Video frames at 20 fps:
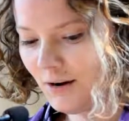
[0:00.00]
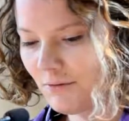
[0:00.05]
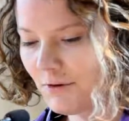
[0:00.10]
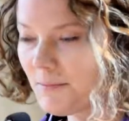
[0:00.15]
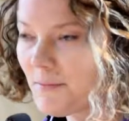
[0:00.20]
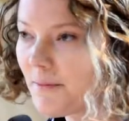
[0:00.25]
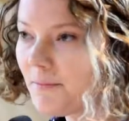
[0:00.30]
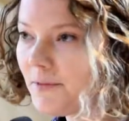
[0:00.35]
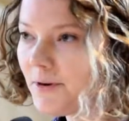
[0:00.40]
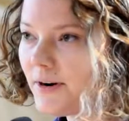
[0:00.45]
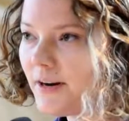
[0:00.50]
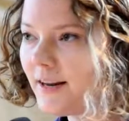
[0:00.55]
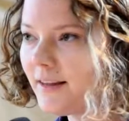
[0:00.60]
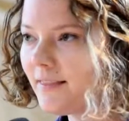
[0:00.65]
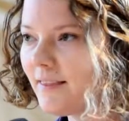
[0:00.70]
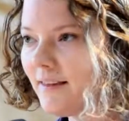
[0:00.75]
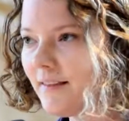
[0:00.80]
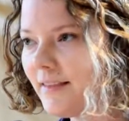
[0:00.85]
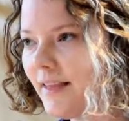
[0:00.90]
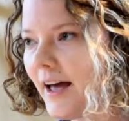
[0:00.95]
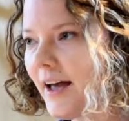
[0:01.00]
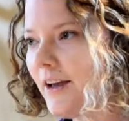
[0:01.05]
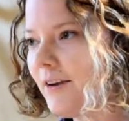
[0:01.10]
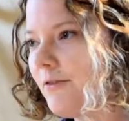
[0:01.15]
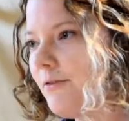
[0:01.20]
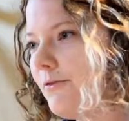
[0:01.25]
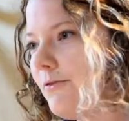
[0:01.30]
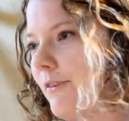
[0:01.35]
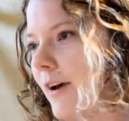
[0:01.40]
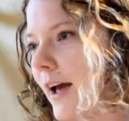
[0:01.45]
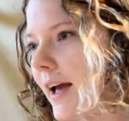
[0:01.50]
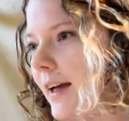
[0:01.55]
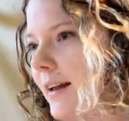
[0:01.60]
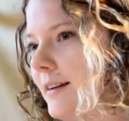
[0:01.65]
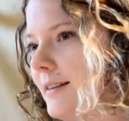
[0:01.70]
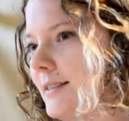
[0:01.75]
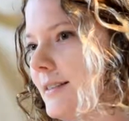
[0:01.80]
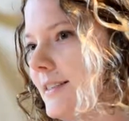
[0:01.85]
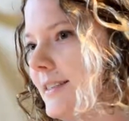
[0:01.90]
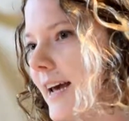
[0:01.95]
remembering the life
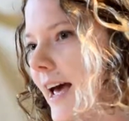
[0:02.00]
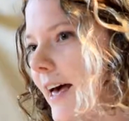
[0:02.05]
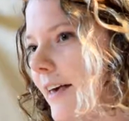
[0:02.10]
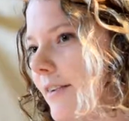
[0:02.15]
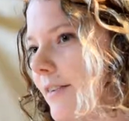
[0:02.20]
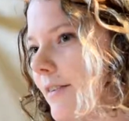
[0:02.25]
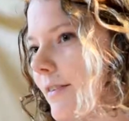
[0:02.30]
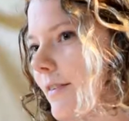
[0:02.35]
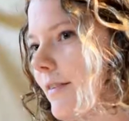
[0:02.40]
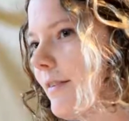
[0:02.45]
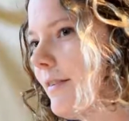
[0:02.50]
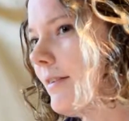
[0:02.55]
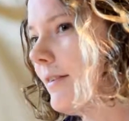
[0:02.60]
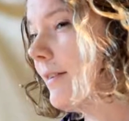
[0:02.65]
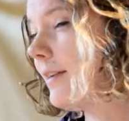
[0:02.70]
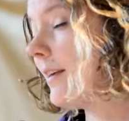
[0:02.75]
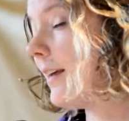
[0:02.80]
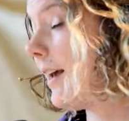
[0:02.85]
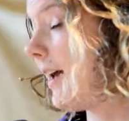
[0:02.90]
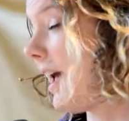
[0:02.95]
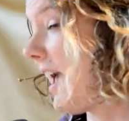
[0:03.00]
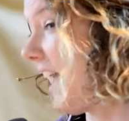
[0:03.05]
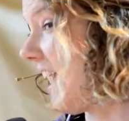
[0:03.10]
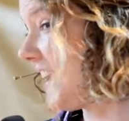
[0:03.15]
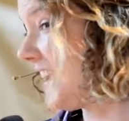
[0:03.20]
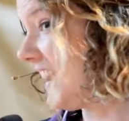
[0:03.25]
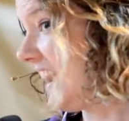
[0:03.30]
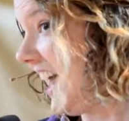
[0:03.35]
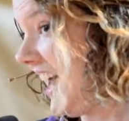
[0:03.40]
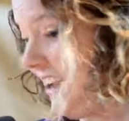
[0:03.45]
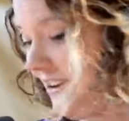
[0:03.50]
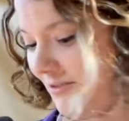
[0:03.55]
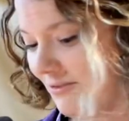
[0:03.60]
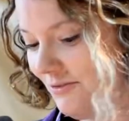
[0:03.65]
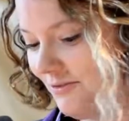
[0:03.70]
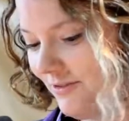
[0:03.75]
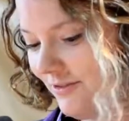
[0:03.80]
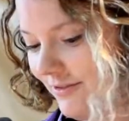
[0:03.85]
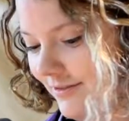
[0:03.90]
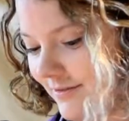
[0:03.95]
and death and
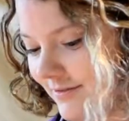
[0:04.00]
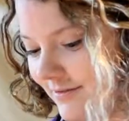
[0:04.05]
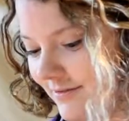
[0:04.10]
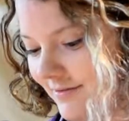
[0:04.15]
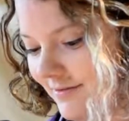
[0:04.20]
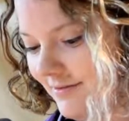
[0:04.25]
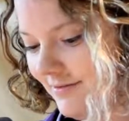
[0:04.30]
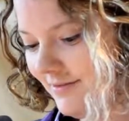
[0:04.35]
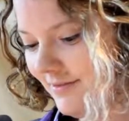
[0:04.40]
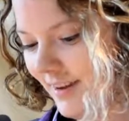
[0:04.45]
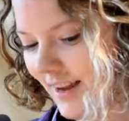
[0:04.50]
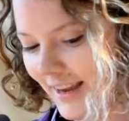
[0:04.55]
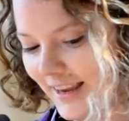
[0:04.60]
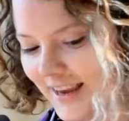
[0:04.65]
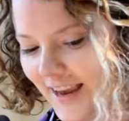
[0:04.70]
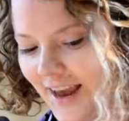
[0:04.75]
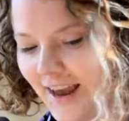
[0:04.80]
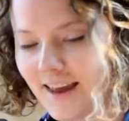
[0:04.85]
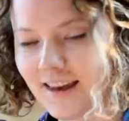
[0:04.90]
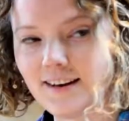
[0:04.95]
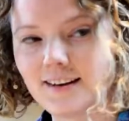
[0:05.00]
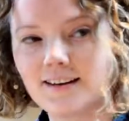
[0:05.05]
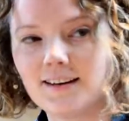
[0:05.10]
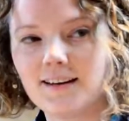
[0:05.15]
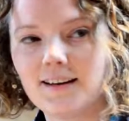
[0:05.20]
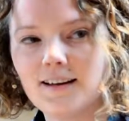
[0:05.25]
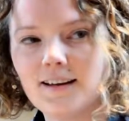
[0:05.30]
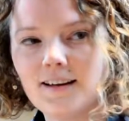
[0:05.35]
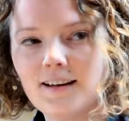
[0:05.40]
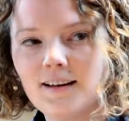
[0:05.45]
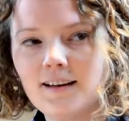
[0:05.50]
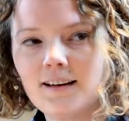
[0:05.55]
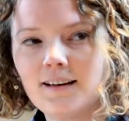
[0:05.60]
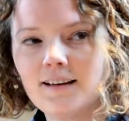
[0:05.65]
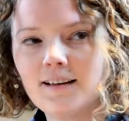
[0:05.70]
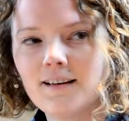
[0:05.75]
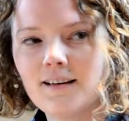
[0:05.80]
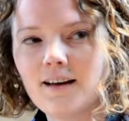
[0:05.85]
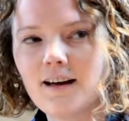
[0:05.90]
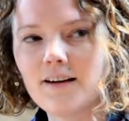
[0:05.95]
life, again,
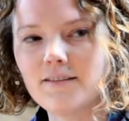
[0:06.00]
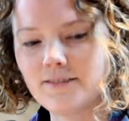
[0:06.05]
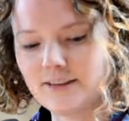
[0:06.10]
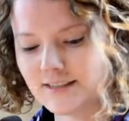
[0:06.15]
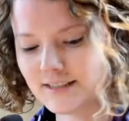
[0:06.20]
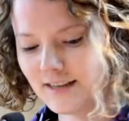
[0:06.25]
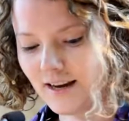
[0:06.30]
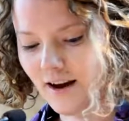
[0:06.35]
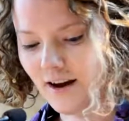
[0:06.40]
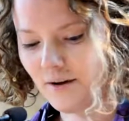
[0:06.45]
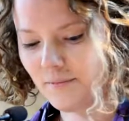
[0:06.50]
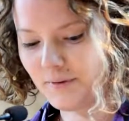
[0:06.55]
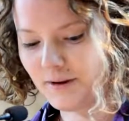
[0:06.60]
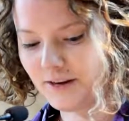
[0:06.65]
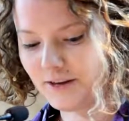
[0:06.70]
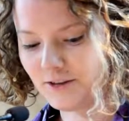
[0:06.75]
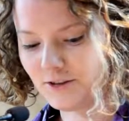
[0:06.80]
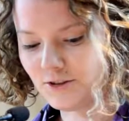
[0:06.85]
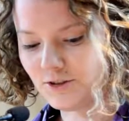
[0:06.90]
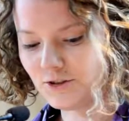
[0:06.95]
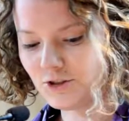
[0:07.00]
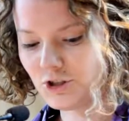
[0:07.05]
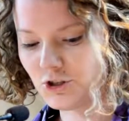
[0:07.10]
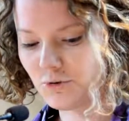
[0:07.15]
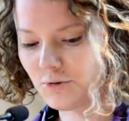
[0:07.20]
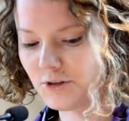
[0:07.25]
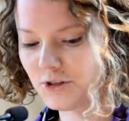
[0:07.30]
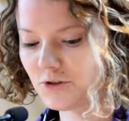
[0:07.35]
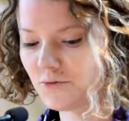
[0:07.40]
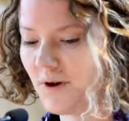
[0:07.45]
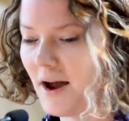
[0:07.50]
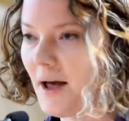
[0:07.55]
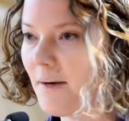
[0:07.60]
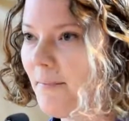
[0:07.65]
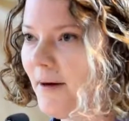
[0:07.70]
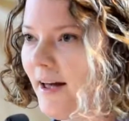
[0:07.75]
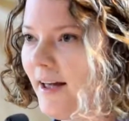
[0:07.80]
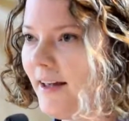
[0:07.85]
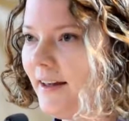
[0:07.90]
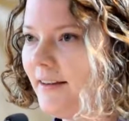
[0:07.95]
of this common Jewish
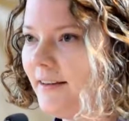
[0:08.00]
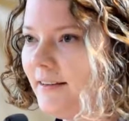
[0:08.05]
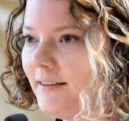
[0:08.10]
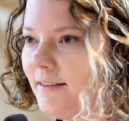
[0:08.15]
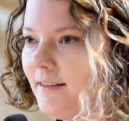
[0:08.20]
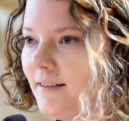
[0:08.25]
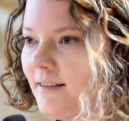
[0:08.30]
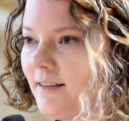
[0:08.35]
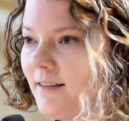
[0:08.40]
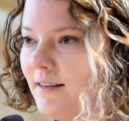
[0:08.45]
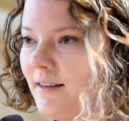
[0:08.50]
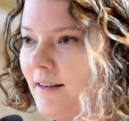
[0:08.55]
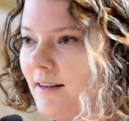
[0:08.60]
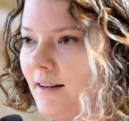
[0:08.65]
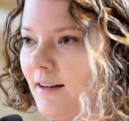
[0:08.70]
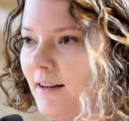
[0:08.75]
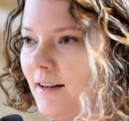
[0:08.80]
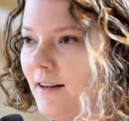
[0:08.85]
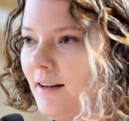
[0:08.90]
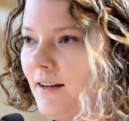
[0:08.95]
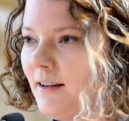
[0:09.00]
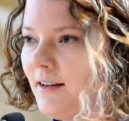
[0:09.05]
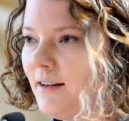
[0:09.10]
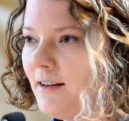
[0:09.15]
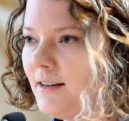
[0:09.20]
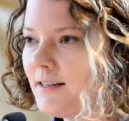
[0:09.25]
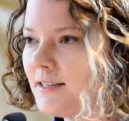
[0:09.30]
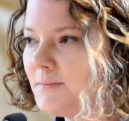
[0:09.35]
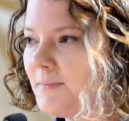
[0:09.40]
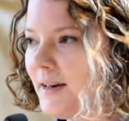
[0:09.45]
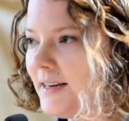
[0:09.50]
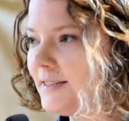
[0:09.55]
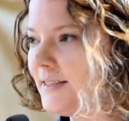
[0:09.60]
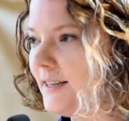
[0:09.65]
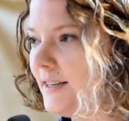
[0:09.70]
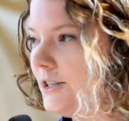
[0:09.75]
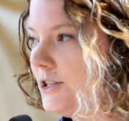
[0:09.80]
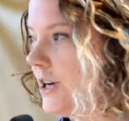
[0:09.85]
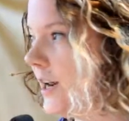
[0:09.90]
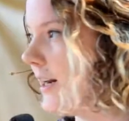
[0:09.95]
rabbi, his
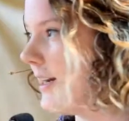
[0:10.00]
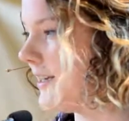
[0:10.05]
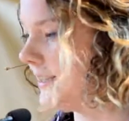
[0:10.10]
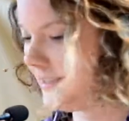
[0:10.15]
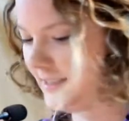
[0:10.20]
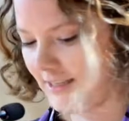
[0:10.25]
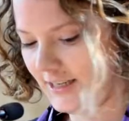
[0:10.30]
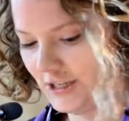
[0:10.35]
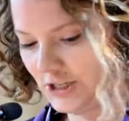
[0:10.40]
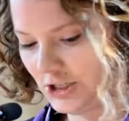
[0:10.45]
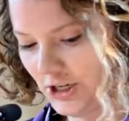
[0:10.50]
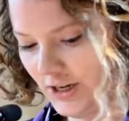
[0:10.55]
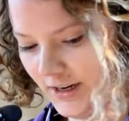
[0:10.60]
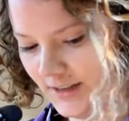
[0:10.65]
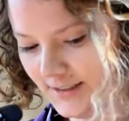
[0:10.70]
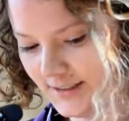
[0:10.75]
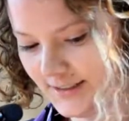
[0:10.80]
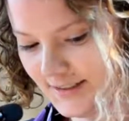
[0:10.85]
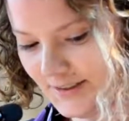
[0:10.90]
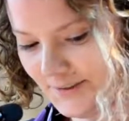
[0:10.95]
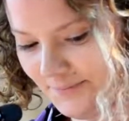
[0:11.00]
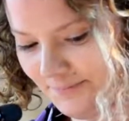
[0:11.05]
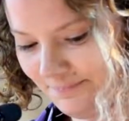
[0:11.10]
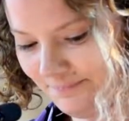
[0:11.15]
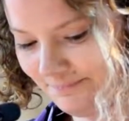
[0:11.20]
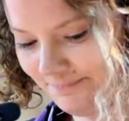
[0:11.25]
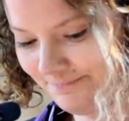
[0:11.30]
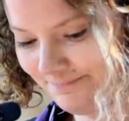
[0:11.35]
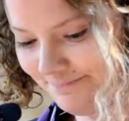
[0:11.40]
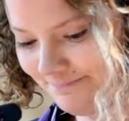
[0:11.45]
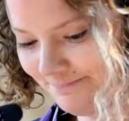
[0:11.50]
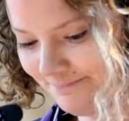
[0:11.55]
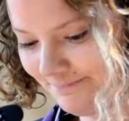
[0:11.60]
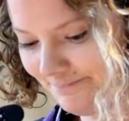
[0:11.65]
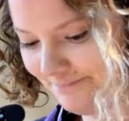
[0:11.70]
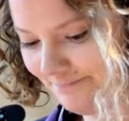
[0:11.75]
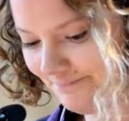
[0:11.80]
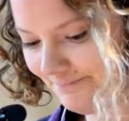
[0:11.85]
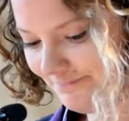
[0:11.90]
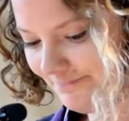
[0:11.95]
message and his teachings,
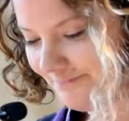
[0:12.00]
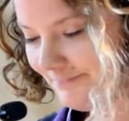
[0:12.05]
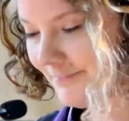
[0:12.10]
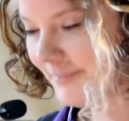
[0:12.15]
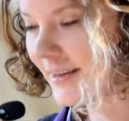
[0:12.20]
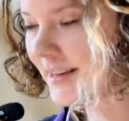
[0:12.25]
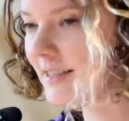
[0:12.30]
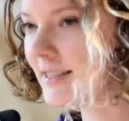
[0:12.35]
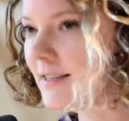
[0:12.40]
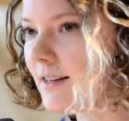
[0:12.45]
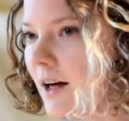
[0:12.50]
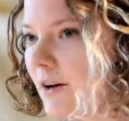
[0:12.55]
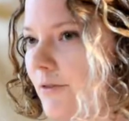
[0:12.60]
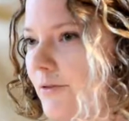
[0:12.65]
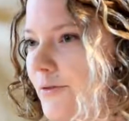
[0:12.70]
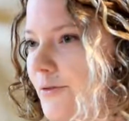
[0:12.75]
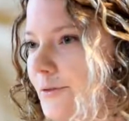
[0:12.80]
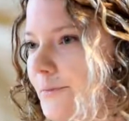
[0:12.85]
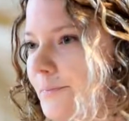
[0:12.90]
his love.